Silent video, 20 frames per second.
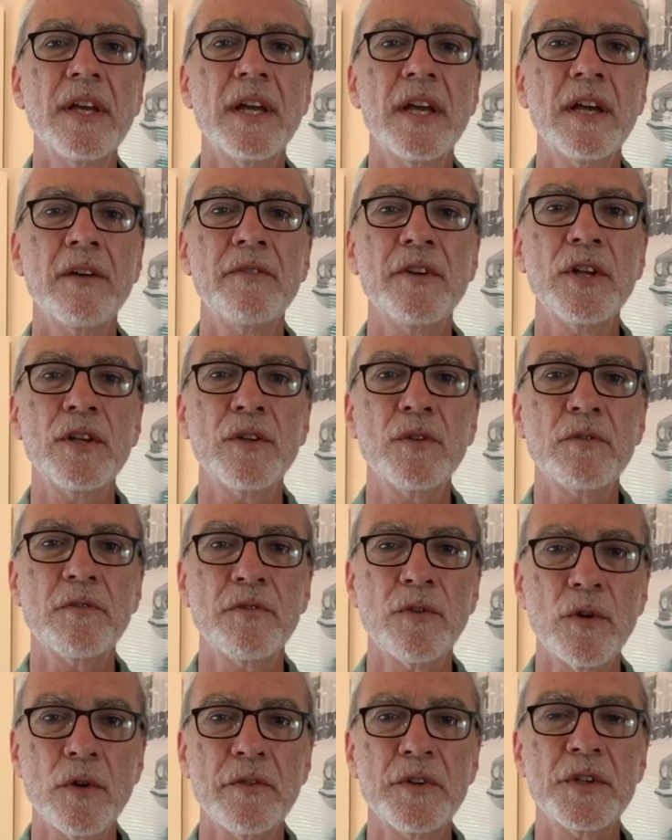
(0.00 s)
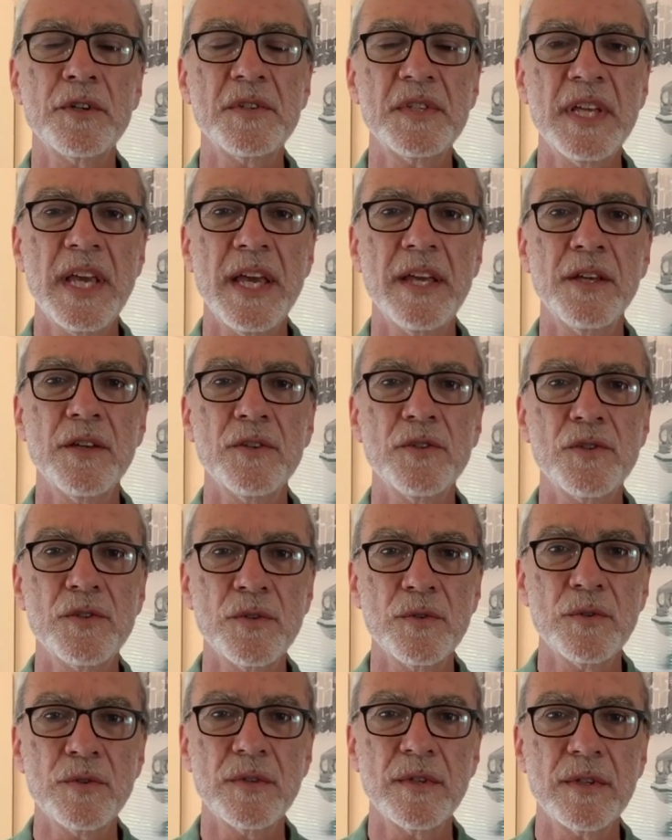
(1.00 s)
and we look forward to seeing you
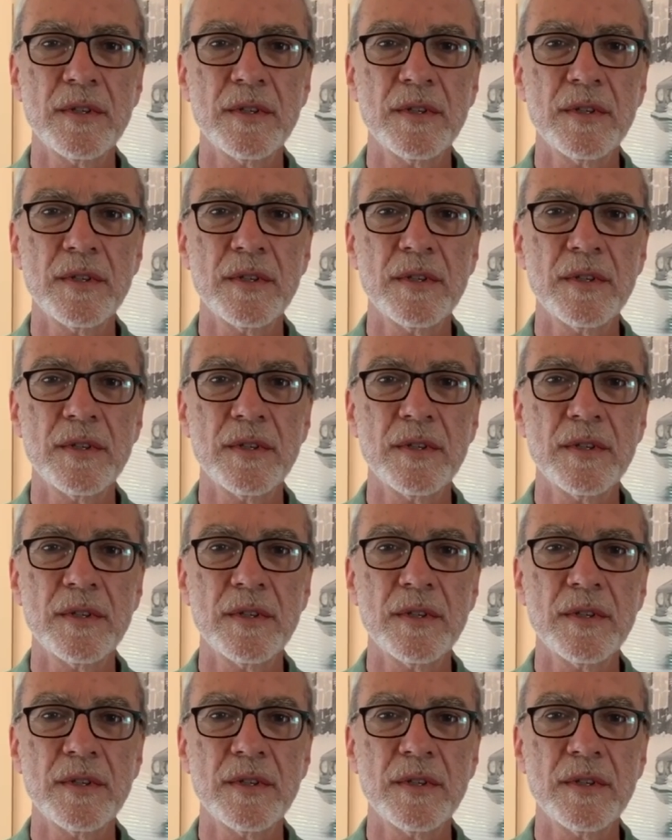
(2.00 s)
soon.